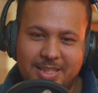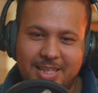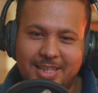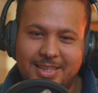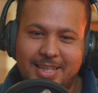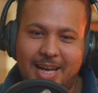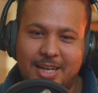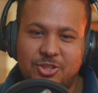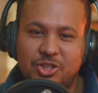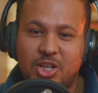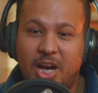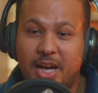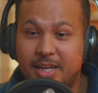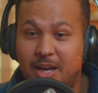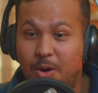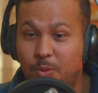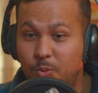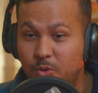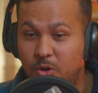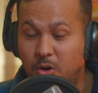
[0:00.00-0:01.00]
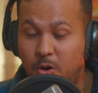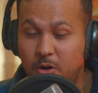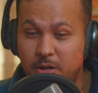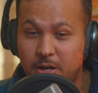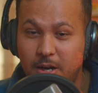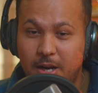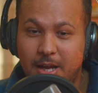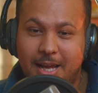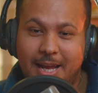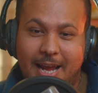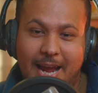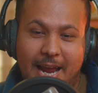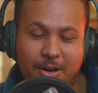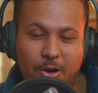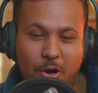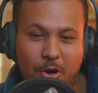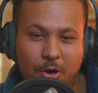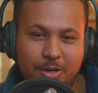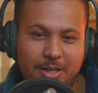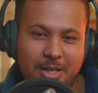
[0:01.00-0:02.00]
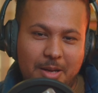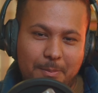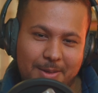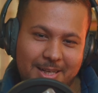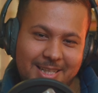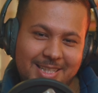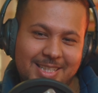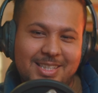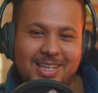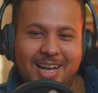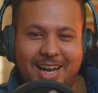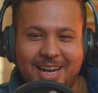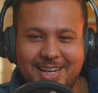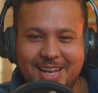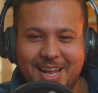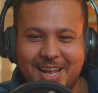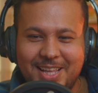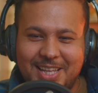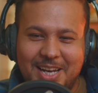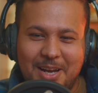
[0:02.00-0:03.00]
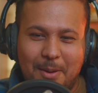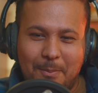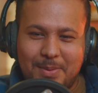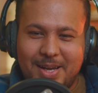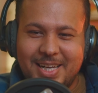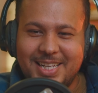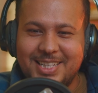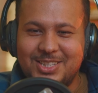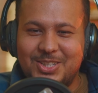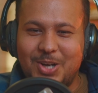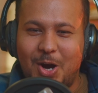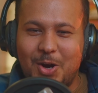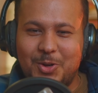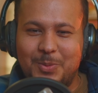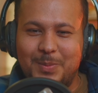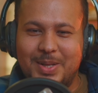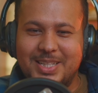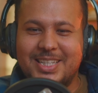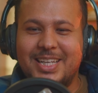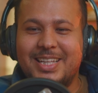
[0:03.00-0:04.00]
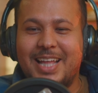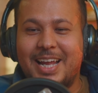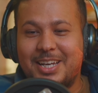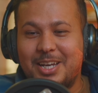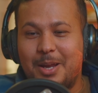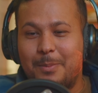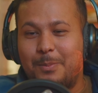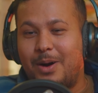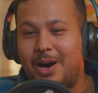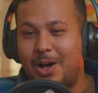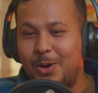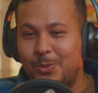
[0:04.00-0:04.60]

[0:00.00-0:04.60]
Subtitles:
say that China won, and on Nepalese side, the Nepalese documents say that Nepal